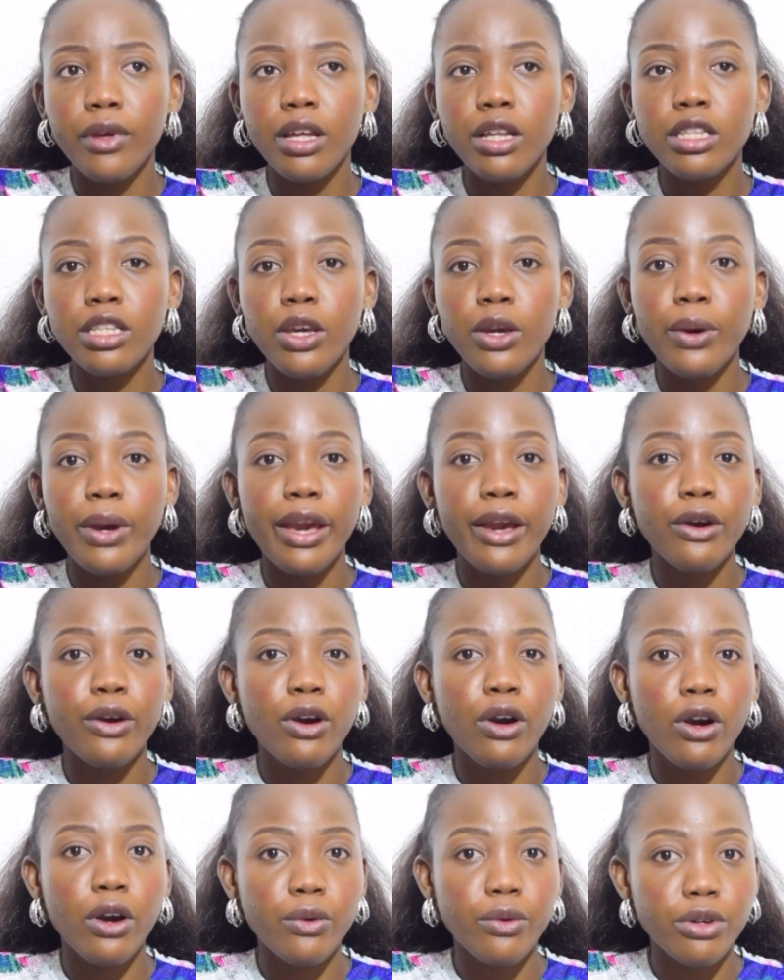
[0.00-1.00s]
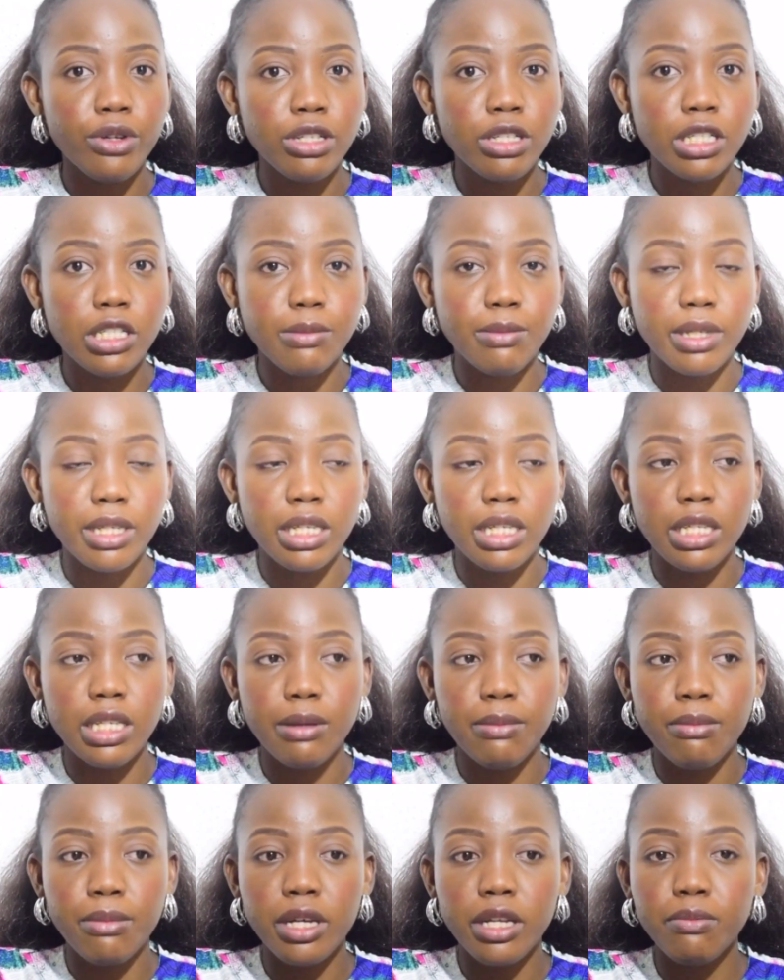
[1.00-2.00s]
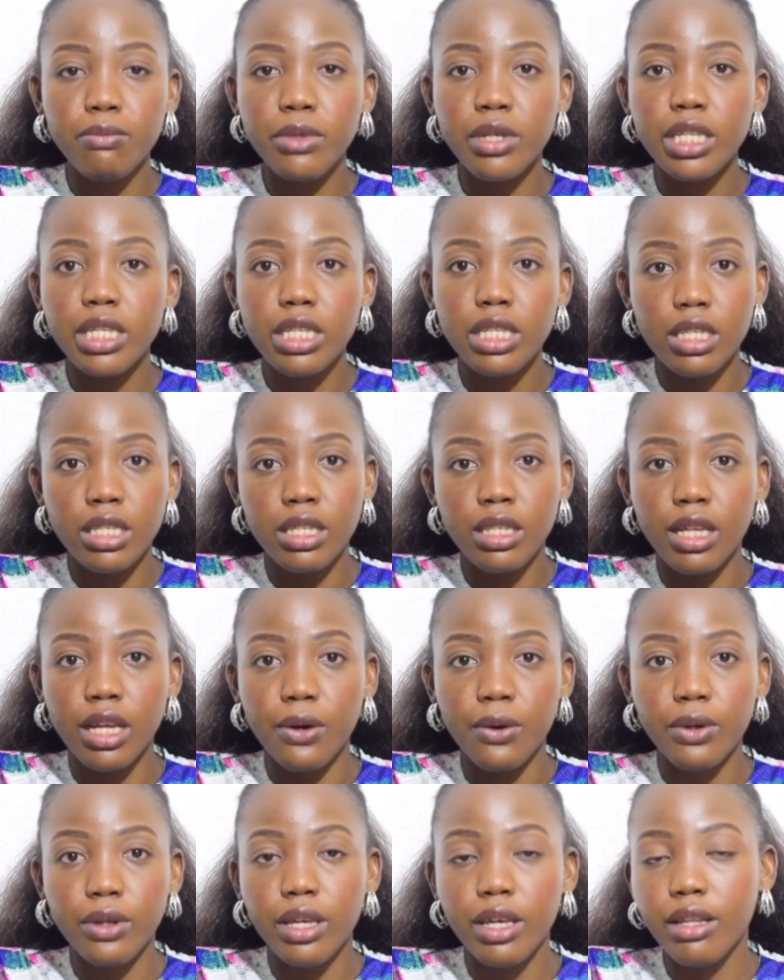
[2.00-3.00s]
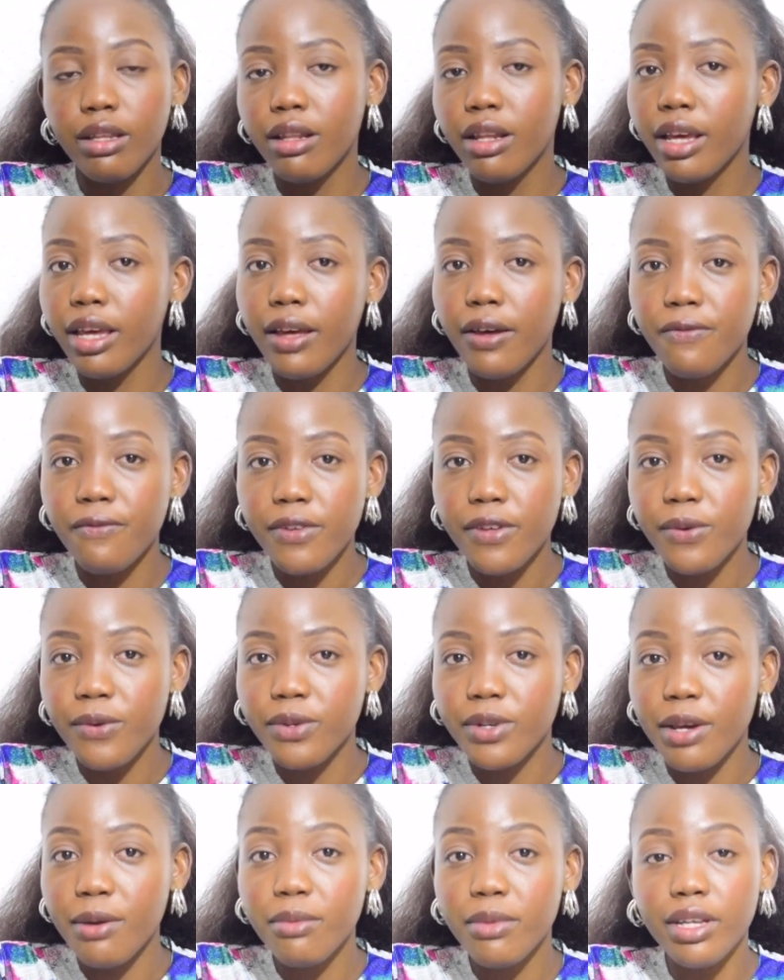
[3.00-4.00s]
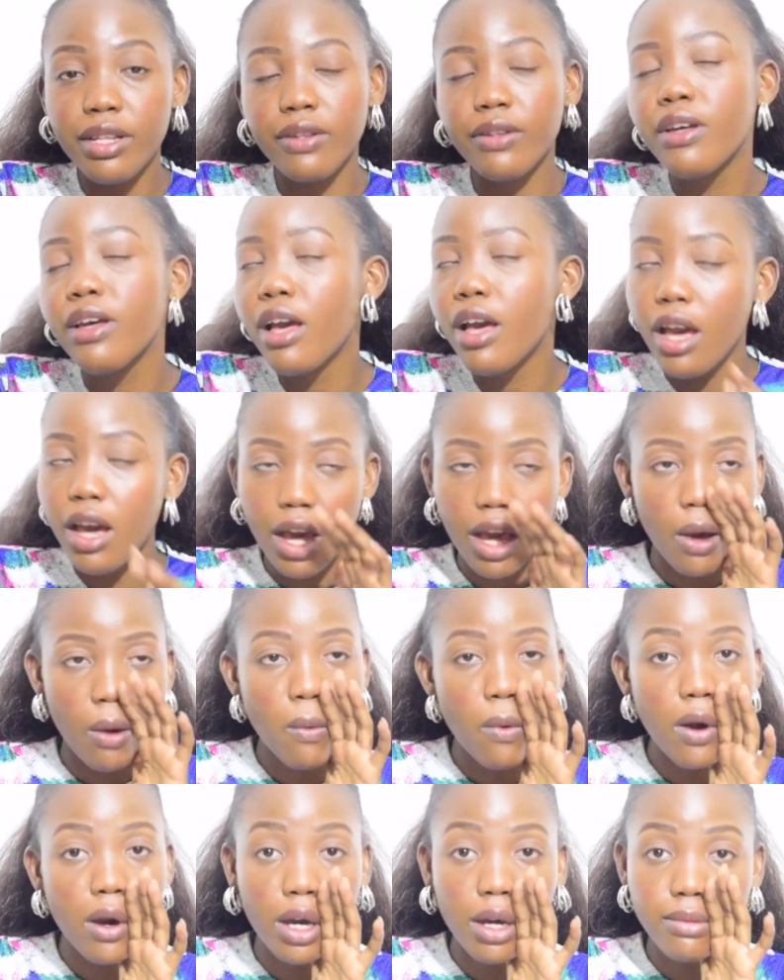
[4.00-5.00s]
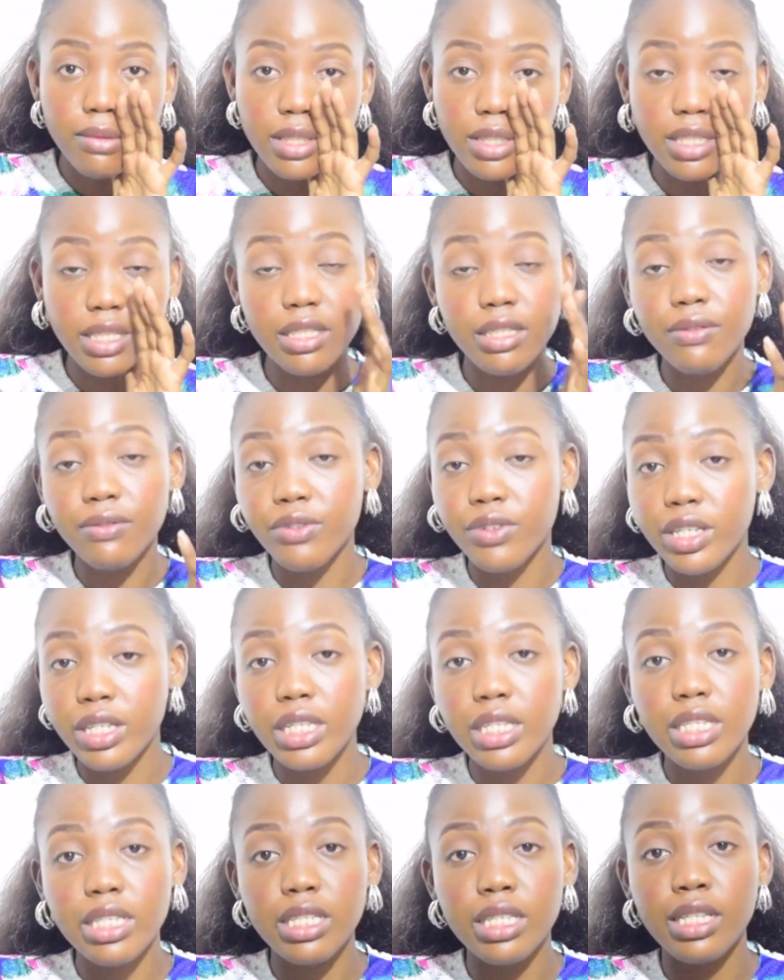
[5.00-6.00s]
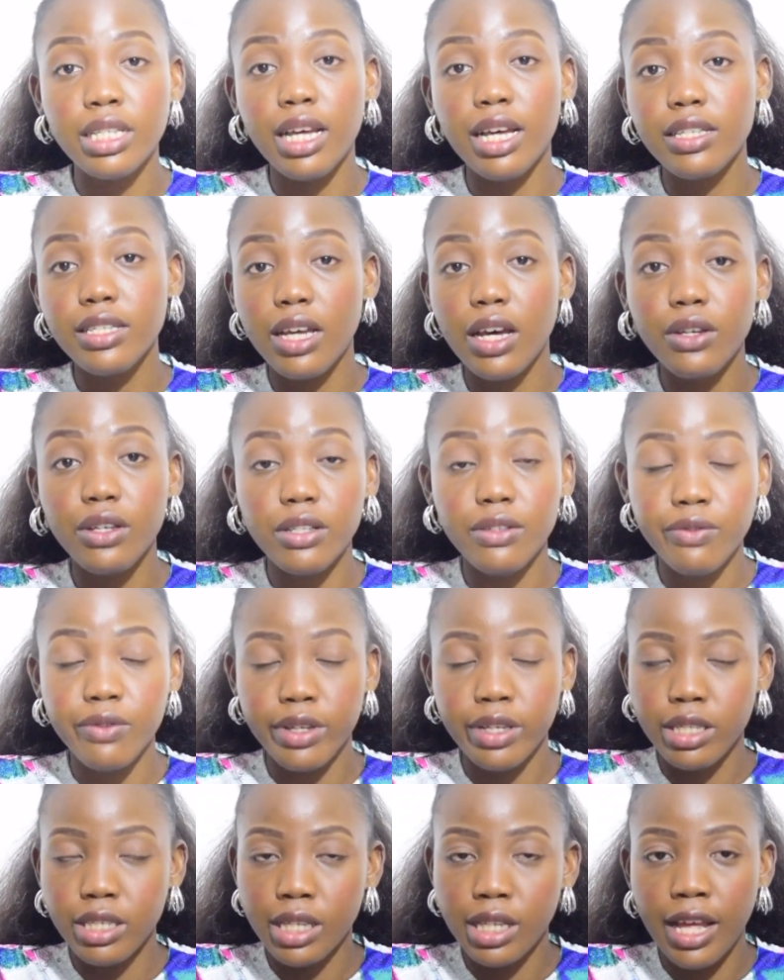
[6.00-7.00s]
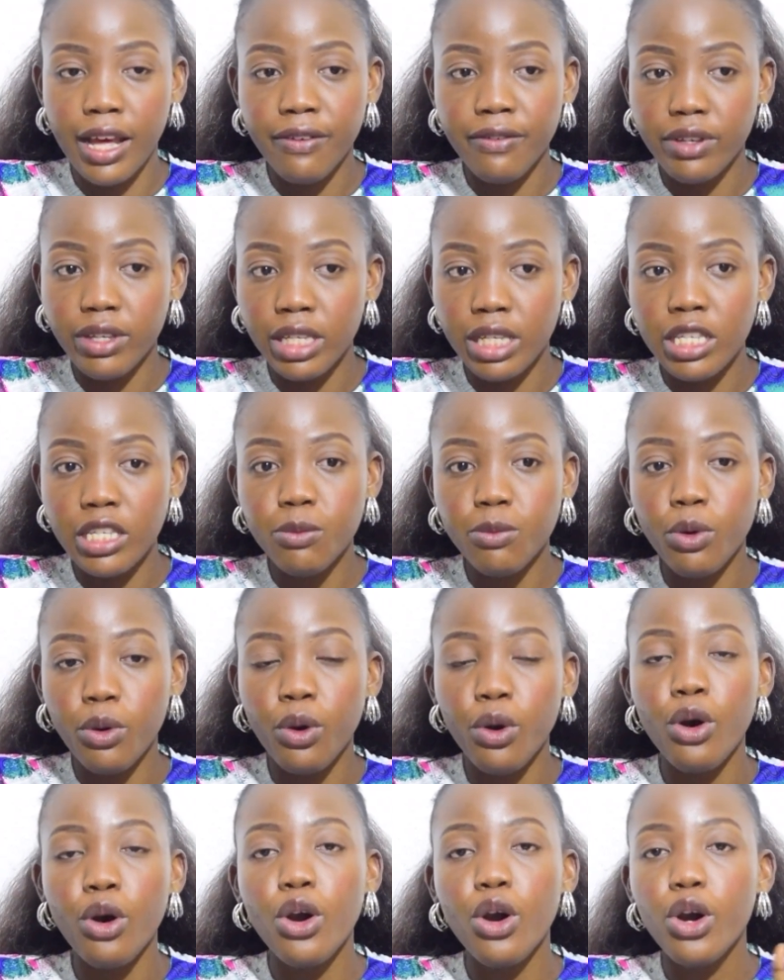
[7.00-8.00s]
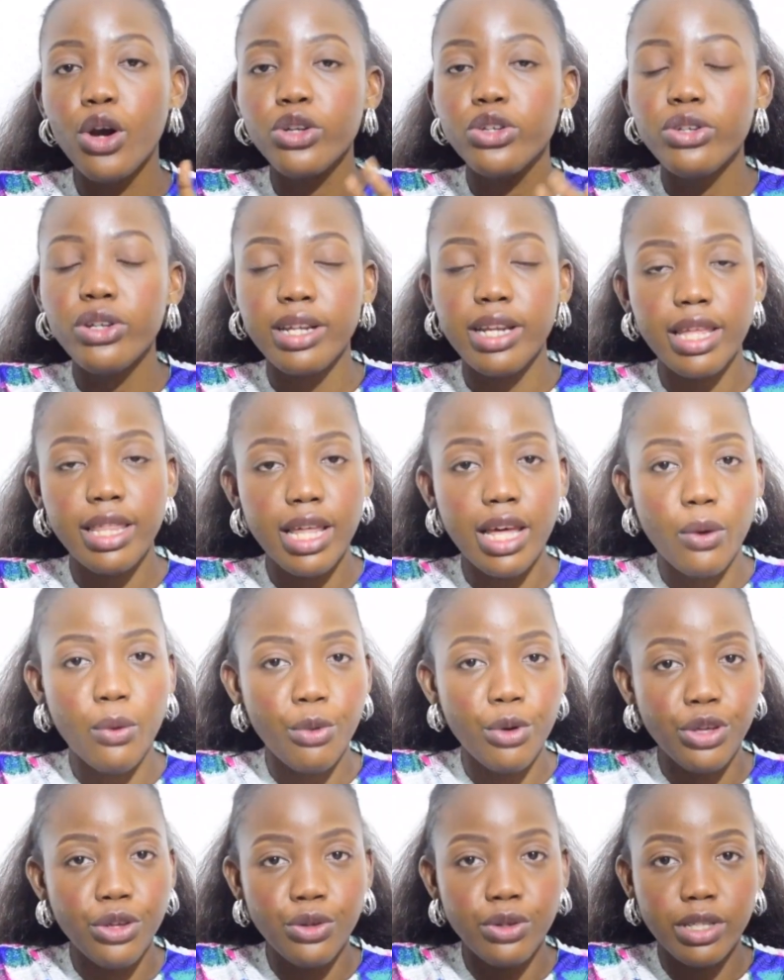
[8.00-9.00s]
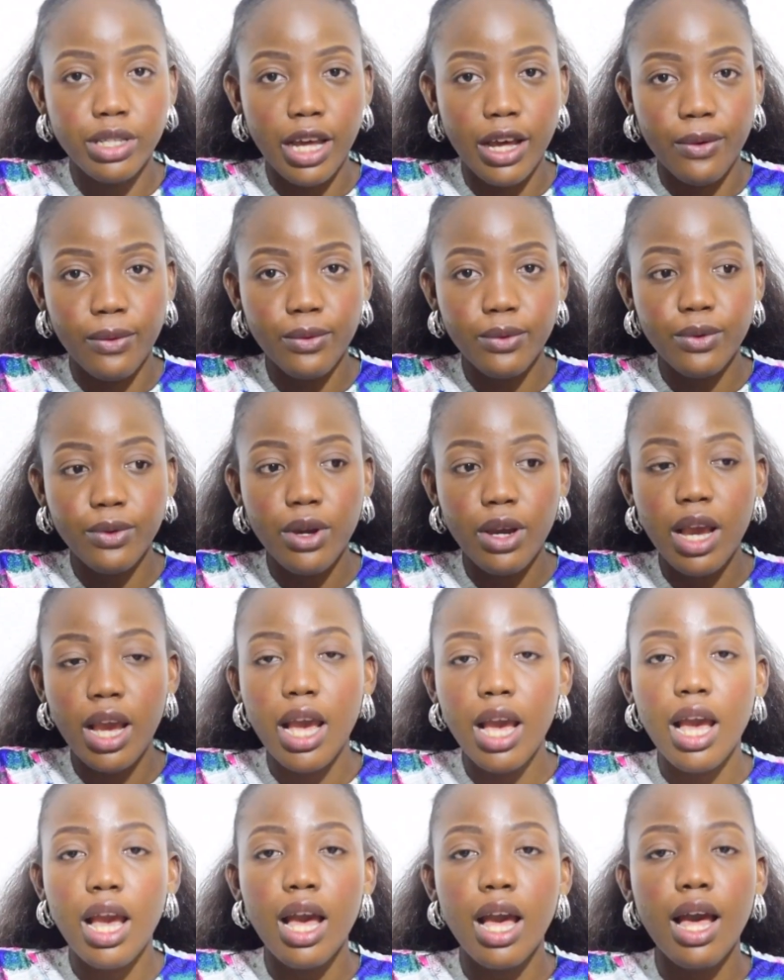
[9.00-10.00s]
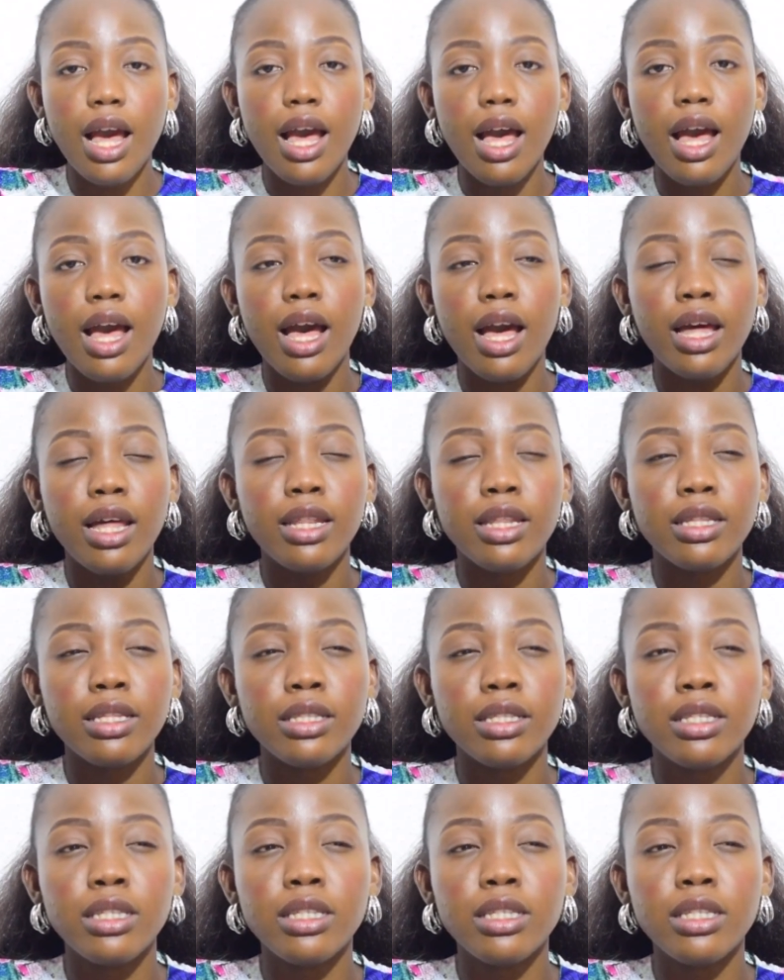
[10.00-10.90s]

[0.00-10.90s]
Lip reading: They encouraged me. They made me see that, okay, now you're failed. I mean, welcome to the university. That's how university life is, but don't let that weigh you down. And